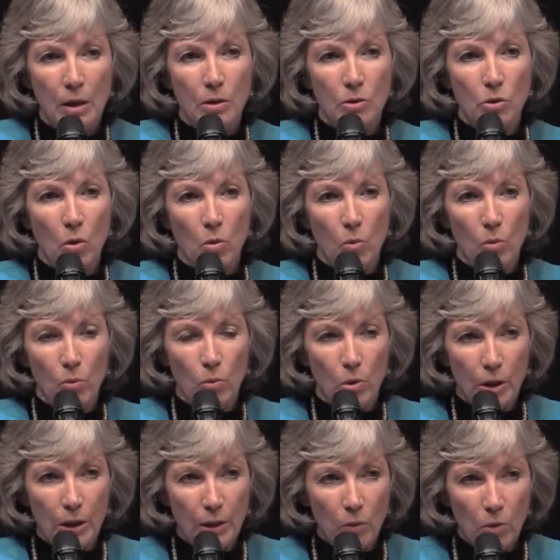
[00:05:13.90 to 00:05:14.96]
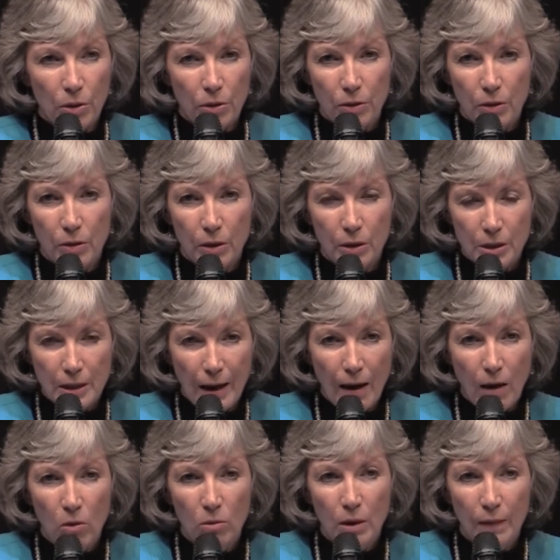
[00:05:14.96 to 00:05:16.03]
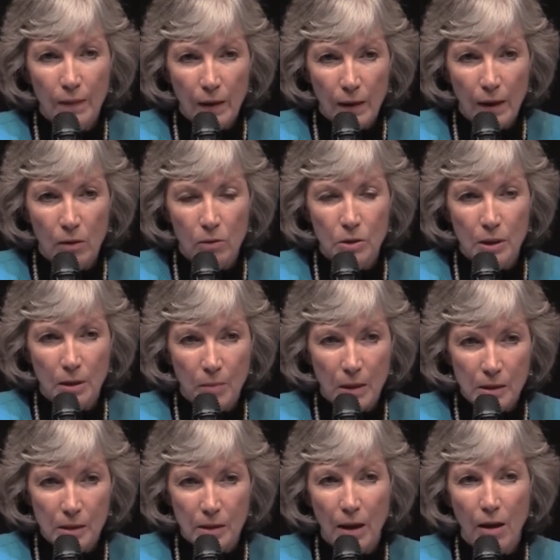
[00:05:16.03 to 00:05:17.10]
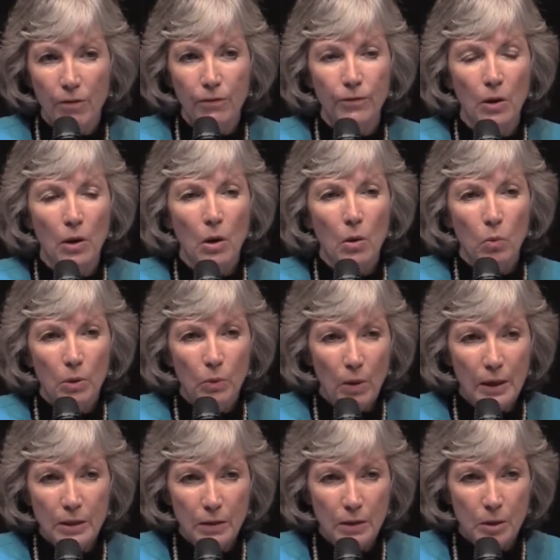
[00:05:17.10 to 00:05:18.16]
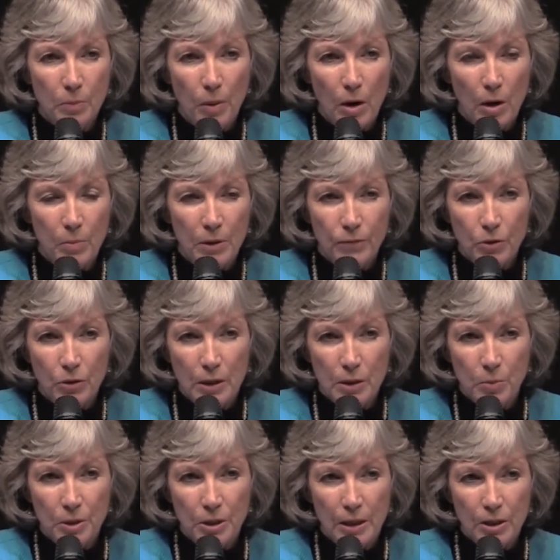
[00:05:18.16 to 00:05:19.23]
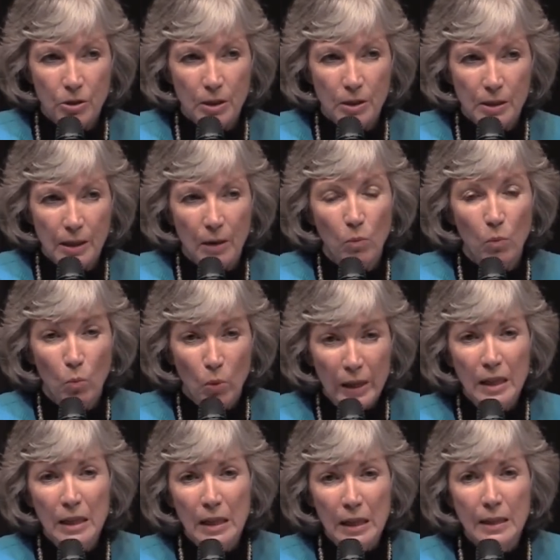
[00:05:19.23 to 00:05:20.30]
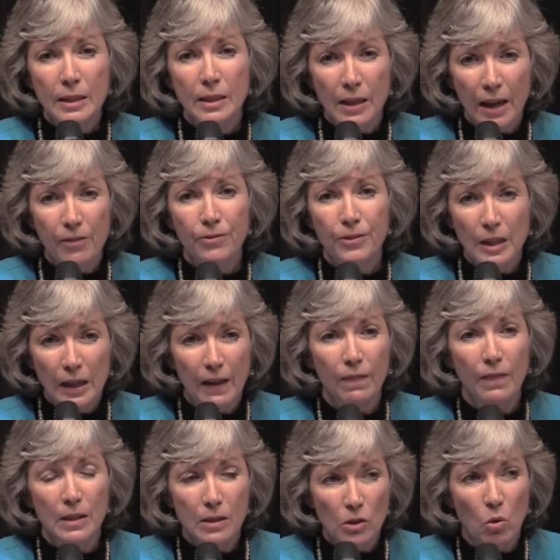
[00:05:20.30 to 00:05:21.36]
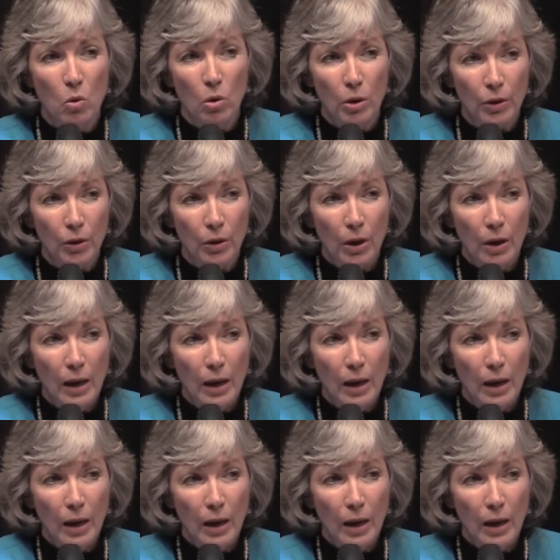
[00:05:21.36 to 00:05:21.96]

So working with the town and the county, myself, we went to the Department of Transportation and said, we need safety at this corner.